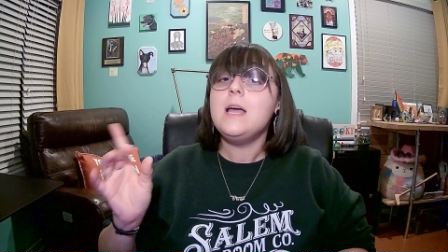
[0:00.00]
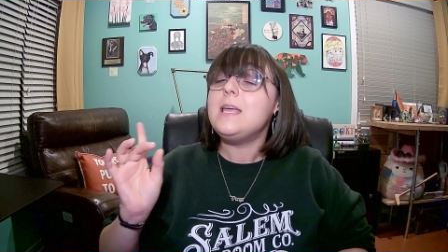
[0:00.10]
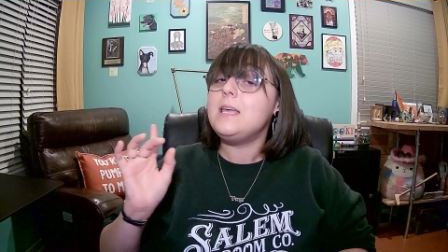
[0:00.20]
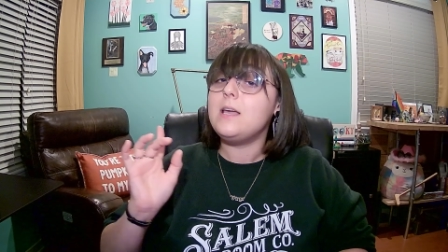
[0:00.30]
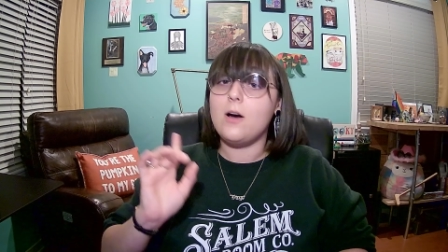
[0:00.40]

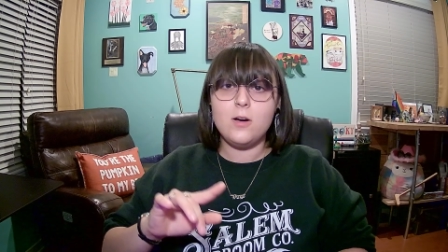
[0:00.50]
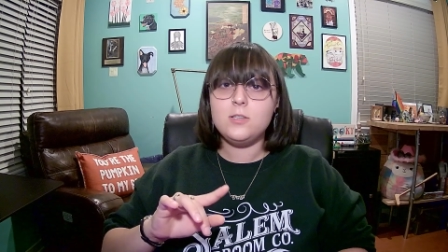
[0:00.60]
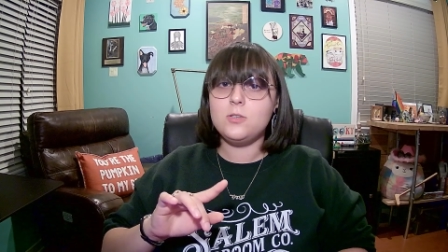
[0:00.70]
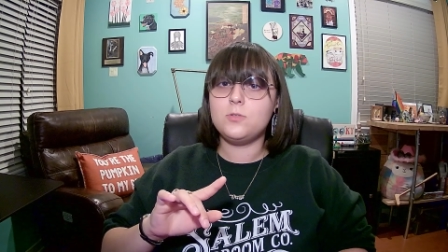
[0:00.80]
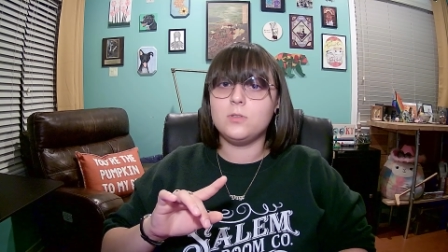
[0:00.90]
He
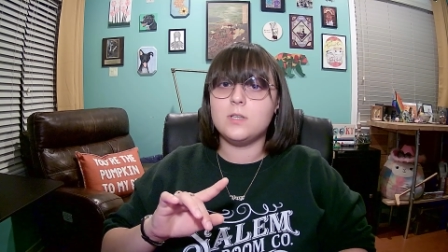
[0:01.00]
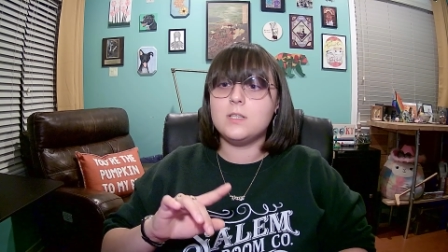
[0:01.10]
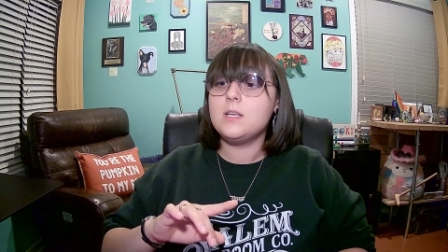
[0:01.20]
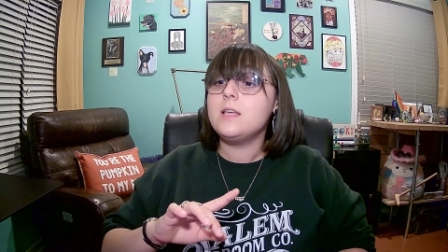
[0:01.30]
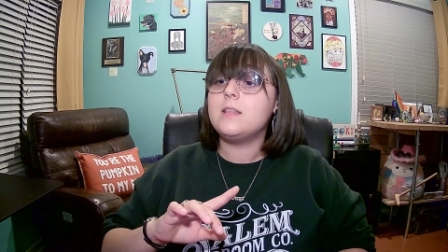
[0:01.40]
also told
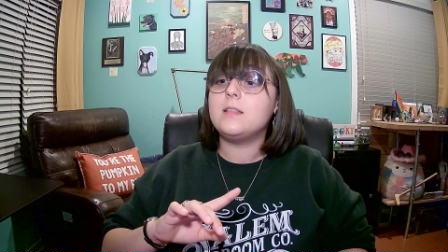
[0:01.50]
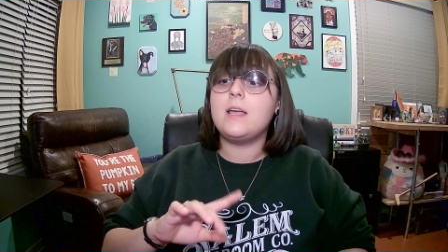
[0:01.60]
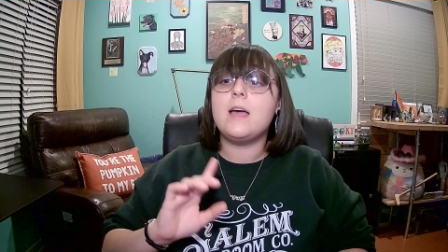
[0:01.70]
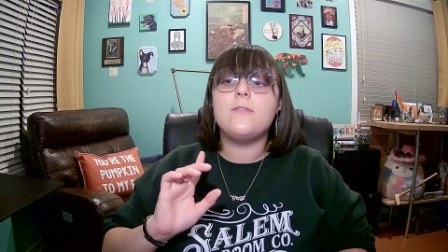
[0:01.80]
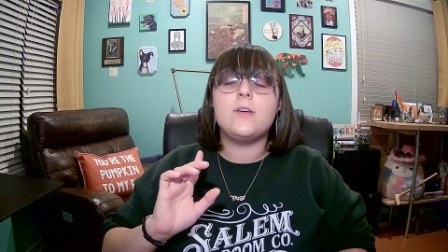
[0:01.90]
us that
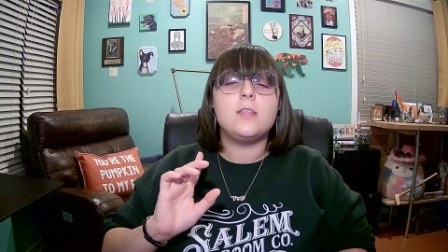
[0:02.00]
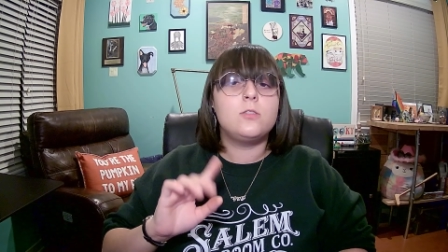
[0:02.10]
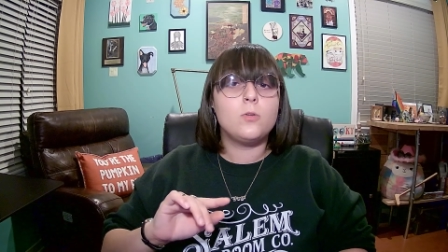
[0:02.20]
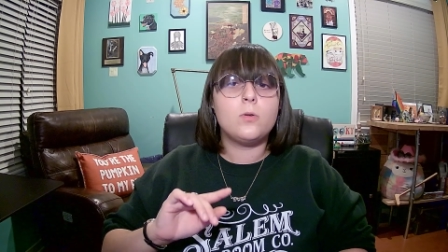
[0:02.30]
they have a